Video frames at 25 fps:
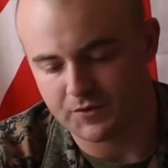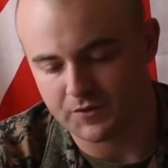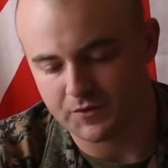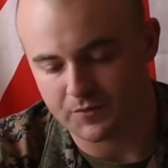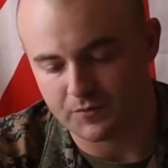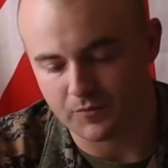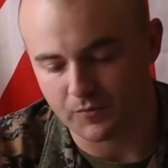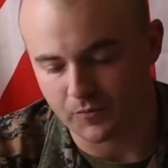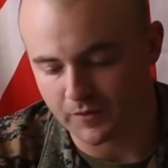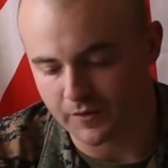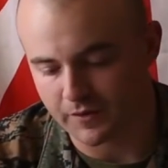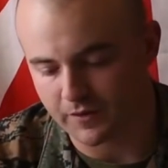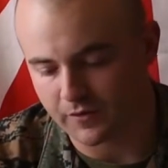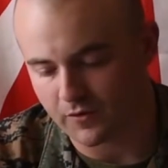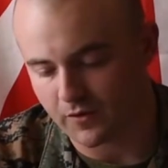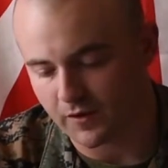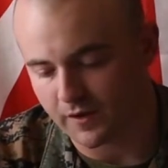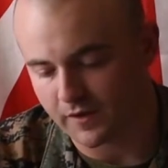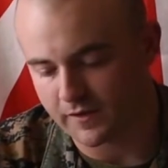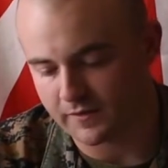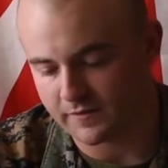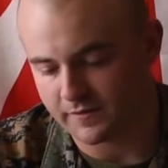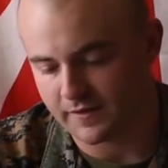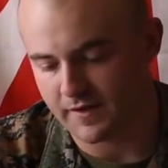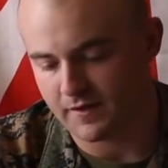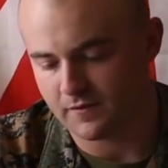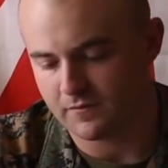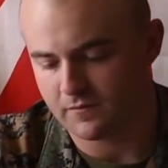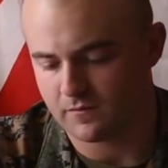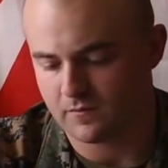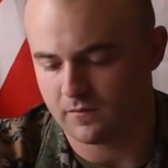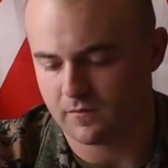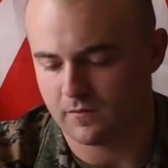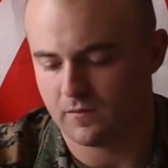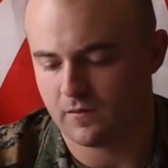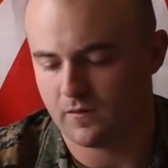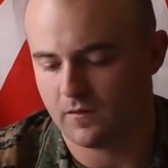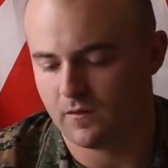you could really crank it down.
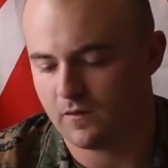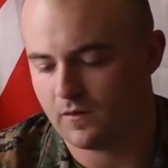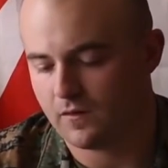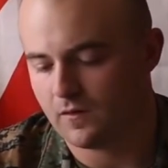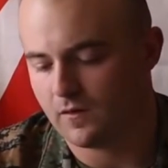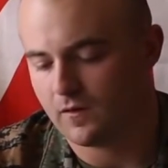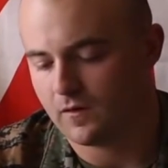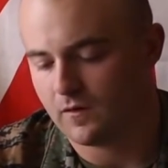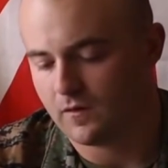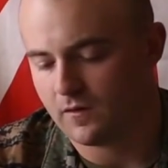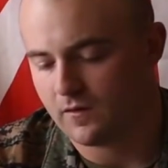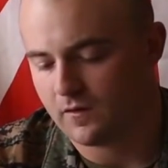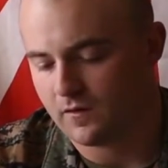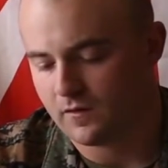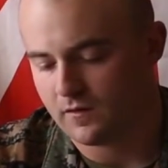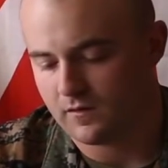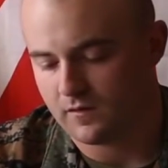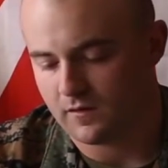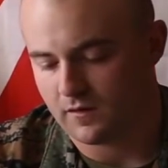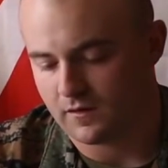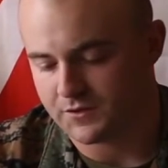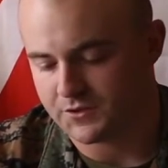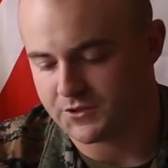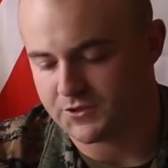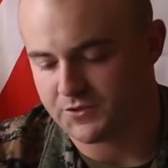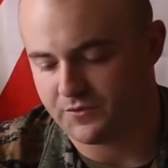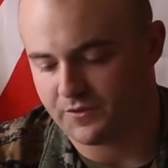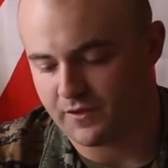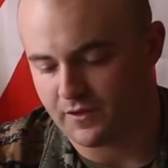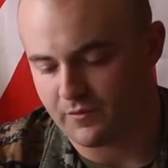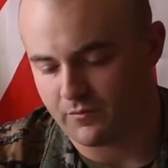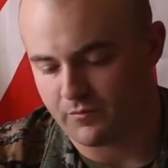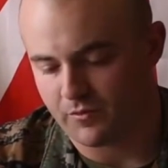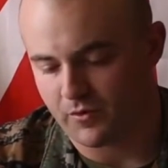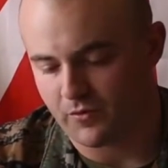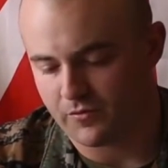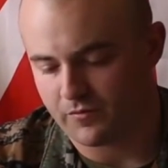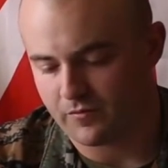I'll just do
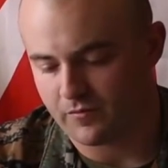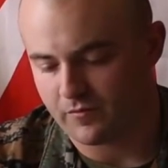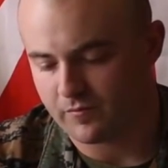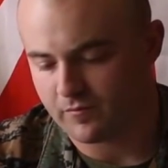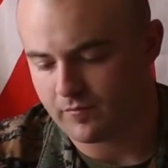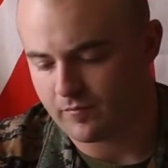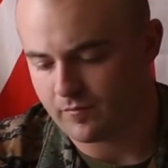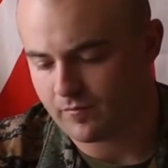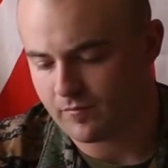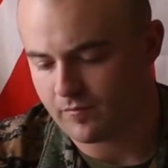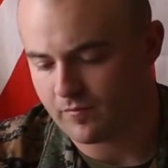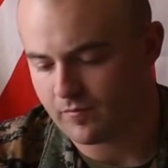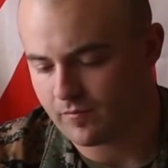that with both of